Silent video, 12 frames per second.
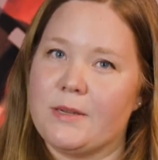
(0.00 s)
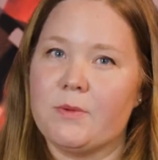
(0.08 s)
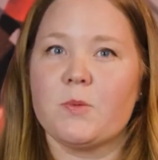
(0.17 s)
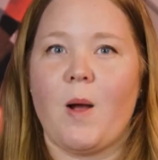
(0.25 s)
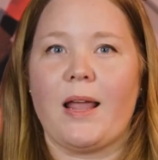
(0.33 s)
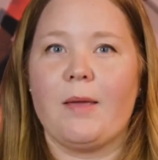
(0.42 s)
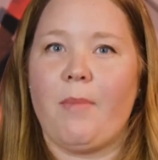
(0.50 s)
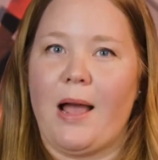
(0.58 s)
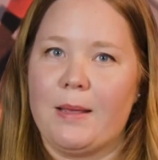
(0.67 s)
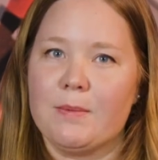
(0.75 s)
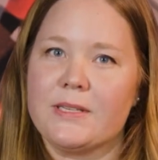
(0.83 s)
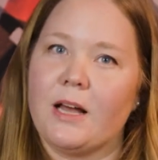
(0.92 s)
he was walking by
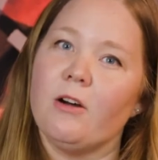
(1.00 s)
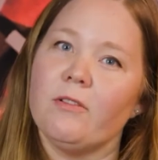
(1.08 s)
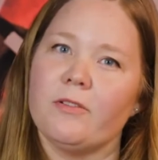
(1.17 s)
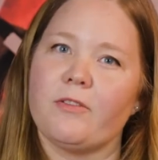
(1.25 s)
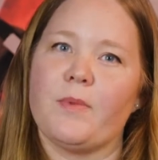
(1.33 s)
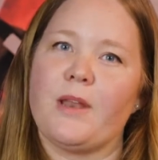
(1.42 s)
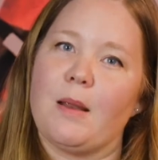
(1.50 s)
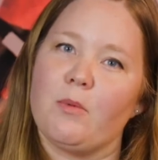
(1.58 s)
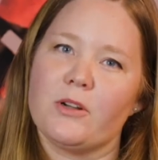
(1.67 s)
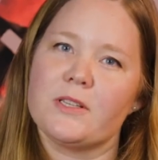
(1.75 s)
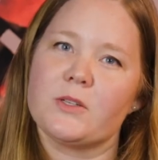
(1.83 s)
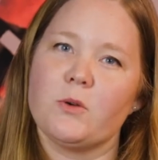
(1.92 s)
himself from the
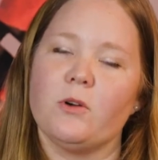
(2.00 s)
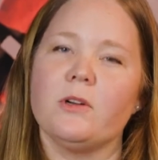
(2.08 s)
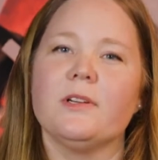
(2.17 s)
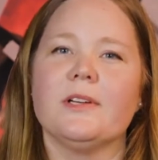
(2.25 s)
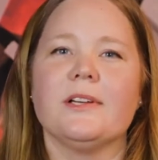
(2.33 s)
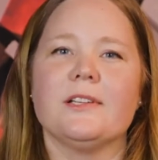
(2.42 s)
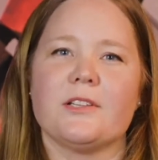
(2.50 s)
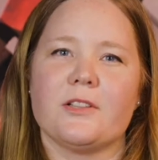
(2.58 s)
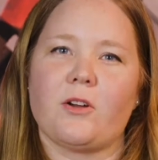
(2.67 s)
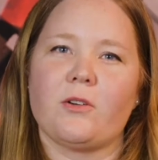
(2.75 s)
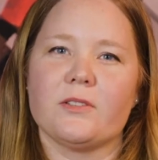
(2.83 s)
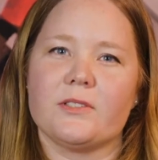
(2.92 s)
neighborhood school
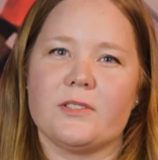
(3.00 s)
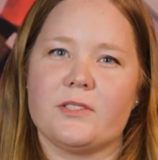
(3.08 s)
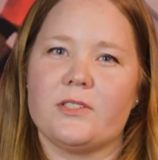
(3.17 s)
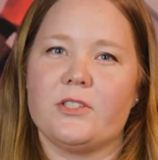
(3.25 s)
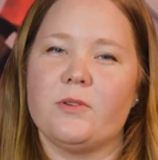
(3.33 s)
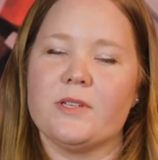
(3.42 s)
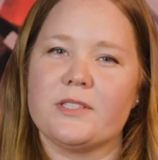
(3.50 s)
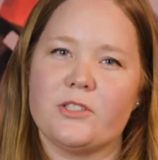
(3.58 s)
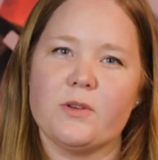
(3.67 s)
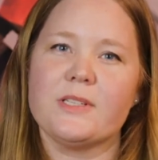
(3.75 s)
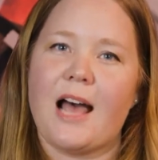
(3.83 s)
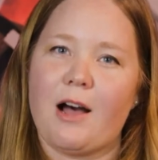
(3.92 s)

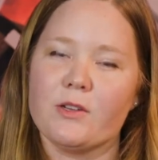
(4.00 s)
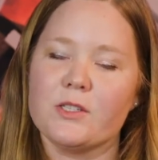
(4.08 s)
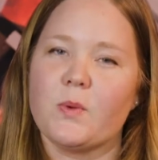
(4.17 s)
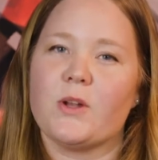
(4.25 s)
to his house,